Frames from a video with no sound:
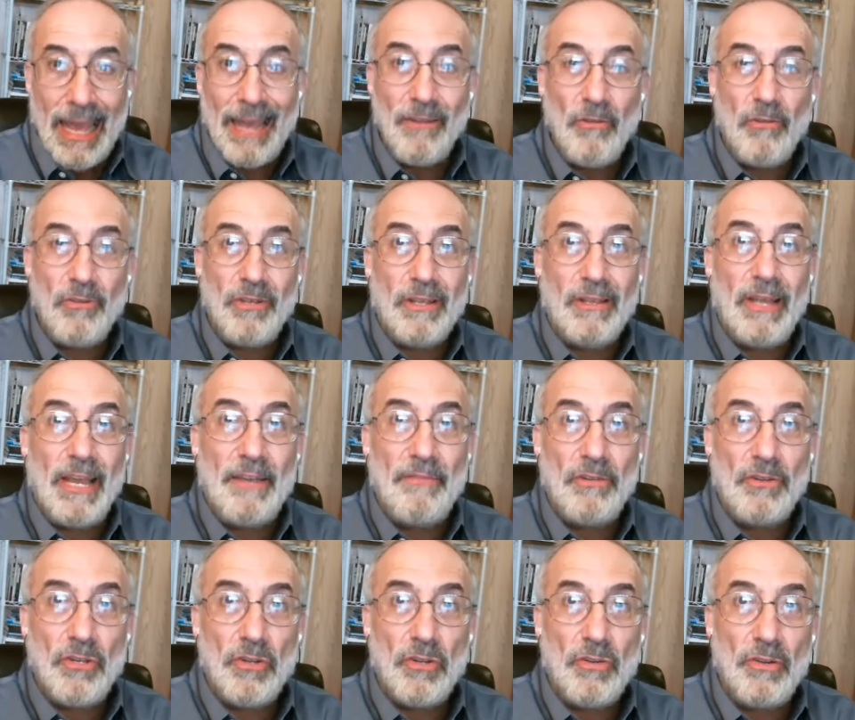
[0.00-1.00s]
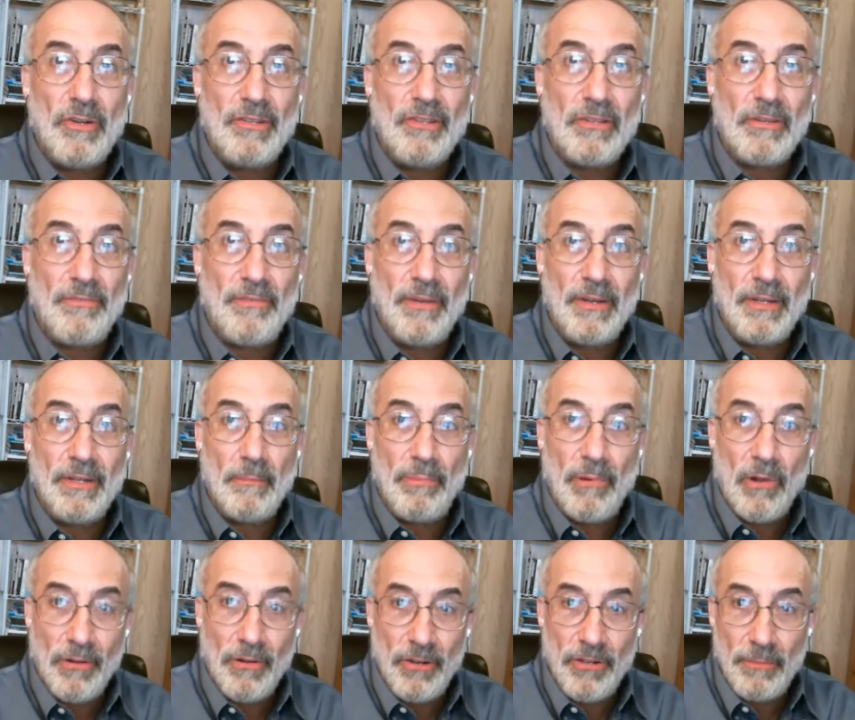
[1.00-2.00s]
and using life insurance to fund a
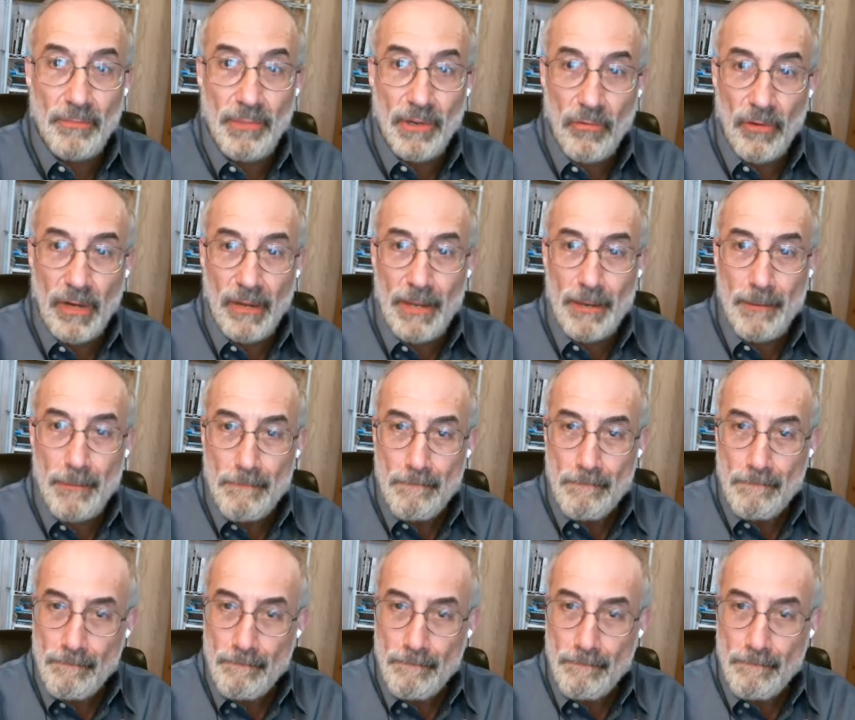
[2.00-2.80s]
partnership agreement?